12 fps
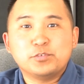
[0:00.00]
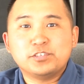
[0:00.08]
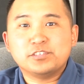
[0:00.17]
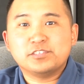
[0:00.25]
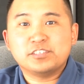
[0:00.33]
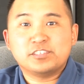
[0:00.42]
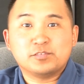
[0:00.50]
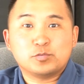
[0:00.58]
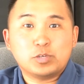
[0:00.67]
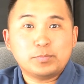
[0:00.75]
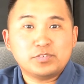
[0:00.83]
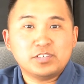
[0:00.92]
which is a
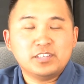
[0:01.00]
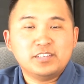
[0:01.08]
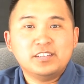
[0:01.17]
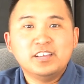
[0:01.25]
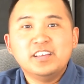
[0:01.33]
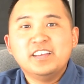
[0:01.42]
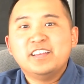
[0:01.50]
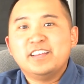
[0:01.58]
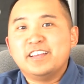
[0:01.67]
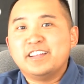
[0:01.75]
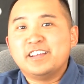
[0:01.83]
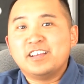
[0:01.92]
subscription
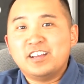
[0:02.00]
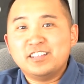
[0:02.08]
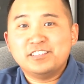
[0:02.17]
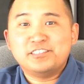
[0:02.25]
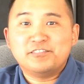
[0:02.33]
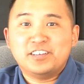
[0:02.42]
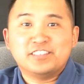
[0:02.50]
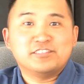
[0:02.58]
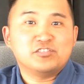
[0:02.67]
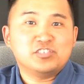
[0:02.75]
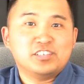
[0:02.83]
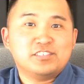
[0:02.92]
and I highly do not
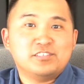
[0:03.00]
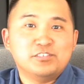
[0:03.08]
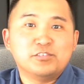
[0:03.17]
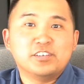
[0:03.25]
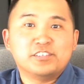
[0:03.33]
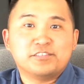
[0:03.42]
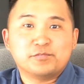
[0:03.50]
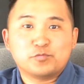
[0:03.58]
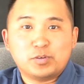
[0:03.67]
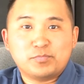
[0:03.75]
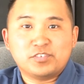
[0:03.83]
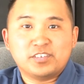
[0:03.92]
suggest you get a
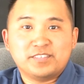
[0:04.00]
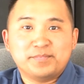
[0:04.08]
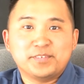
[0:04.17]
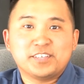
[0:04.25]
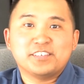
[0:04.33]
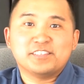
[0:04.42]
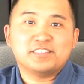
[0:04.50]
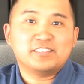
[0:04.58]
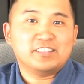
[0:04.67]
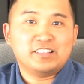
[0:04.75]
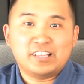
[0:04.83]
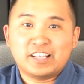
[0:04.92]
subscription because
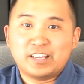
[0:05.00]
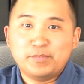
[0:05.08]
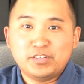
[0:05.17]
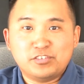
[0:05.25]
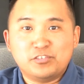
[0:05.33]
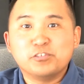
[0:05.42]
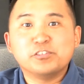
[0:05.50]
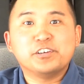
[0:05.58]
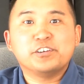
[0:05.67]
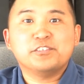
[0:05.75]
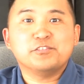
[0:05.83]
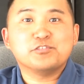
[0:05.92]
like I mentioned
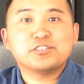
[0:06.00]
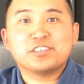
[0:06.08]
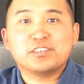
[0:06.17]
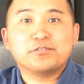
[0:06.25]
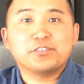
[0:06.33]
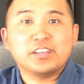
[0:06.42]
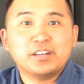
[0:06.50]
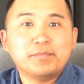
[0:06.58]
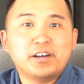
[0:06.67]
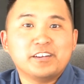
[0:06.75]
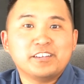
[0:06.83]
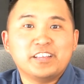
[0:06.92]
earlier, you're just gonna forget
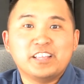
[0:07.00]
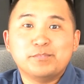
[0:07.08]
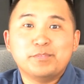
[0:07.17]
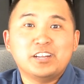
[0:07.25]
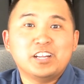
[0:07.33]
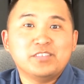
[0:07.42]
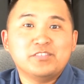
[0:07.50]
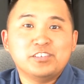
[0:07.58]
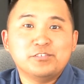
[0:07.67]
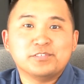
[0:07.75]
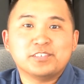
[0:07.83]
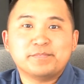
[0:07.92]
about it and you may not even
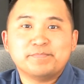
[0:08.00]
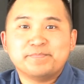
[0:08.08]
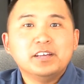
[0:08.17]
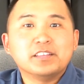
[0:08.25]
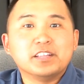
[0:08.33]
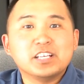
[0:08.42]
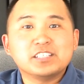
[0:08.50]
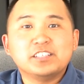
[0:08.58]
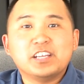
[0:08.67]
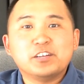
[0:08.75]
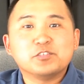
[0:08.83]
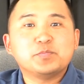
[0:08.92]
use it. The next
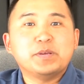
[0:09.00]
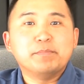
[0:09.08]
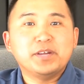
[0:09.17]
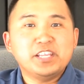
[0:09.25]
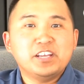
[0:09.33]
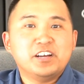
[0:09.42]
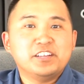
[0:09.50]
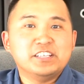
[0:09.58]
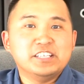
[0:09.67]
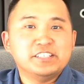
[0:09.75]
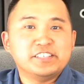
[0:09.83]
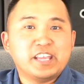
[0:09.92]
thing I don't spend money on
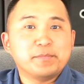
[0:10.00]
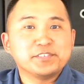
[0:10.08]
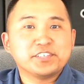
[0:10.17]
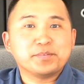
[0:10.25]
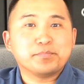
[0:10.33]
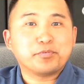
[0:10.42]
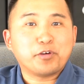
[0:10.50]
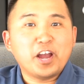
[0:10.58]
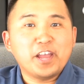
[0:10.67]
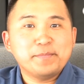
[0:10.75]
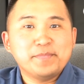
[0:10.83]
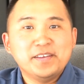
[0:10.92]
is Amazon
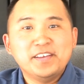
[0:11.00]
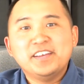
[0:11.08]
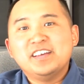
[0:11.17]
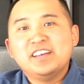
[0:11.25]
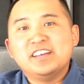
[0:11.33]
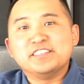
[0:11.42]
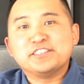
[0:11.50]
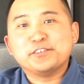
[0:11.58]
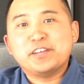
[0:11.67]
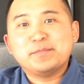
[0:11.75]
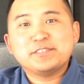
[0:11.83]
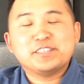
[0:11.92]
Prime. And so
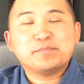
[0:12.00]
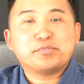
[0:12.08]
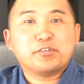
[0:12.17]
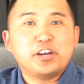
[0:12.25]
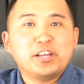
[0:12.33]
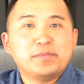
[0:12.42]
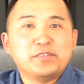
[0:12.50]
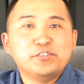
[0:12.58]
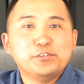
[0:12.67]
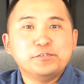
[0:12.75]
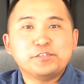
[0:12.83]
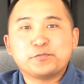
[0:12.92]
Amazon Prime I've
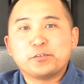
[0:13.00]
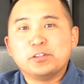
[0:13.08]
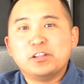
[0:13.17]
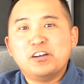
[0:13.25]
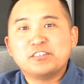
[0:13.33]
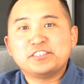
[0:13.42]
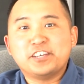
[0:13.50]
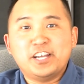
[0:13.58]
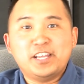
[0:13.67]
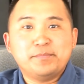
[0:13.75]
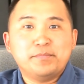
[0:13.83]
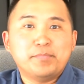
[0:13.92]
used for a long
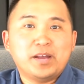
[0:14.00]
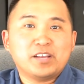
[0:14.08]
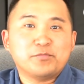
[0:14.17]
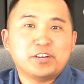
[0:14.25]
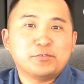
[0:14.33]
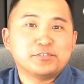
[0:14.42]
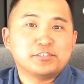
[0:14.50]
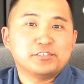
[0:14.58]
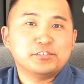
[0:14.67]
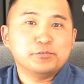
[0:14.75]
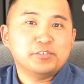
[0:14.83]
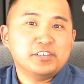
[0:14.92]
time back when I was a
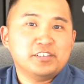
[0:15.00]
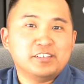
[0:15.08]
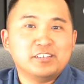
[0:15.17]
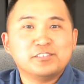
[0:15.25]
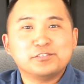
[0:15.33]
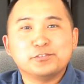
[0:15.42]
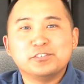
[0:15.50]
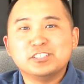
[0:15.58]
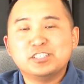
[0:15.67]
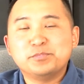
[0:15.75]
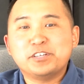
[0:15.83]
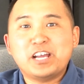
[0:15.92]
student and also a
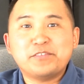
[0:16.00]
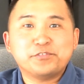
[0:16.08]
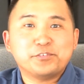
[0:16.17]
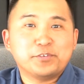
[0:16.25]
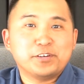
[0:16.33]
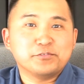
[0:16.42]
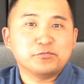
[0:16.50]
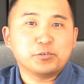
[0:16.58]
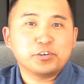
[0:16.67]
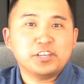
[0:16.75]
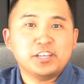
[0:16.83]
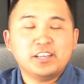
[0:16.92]
little bit after when I was
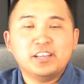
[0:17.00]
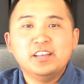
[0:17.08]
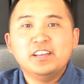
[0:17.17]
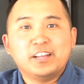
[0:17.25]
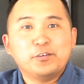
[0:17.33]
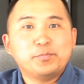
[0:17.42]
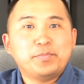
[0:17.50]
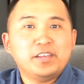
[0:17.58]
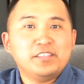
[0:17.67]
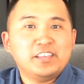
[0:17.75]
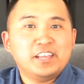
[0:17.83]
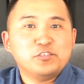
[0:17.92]
working. And I would
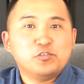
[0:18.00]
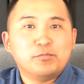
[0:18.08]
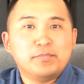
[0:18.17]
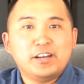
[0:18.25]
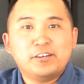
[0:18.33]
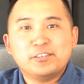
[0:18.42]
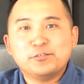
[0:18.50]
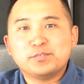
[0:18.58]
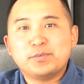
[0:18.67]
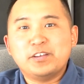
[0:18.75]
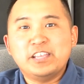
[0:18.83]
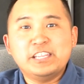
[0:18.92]
pay the annual amount. It was
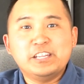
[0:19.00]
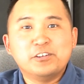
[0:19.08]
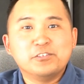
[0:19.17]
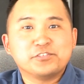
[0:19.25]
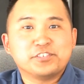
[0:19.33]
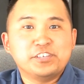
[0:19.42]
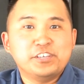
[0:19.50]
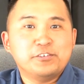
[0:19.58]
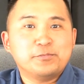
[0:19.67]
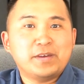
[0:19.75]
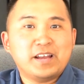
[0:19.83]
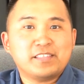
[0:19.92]
about $80 a
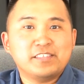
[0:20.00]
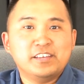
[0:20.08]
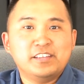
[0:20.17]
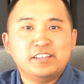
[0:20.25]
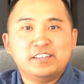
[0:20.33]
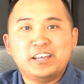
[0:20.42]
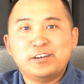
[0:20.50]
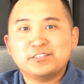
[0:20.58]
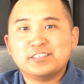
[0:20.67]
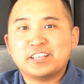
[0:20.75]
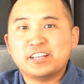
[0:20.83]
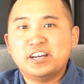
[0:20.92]
year back then. Now
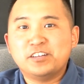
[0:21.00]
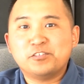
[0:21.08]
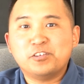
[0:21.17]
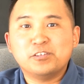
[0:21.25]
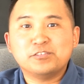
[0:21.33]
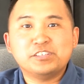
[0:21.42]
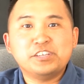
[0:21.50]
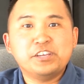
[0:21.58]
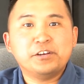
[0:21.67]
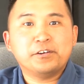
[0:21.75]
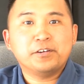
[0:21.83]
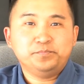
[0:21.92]
it's like $100 a
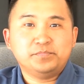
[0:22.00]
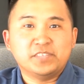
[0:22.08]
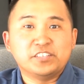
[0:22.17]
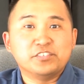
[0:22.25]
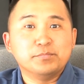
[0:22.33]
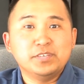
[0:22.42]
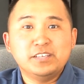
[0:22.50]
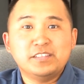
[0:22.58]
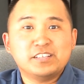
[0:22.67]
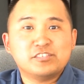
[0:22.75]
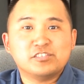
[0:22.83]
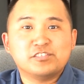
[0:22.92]
year. And to me,
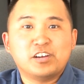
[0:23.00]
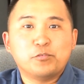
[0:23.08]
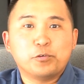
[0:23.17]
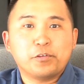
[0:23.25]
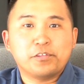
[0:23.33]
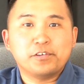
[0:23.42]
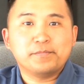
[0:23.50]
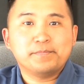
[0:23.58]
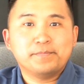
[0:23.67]
that's just not worth it.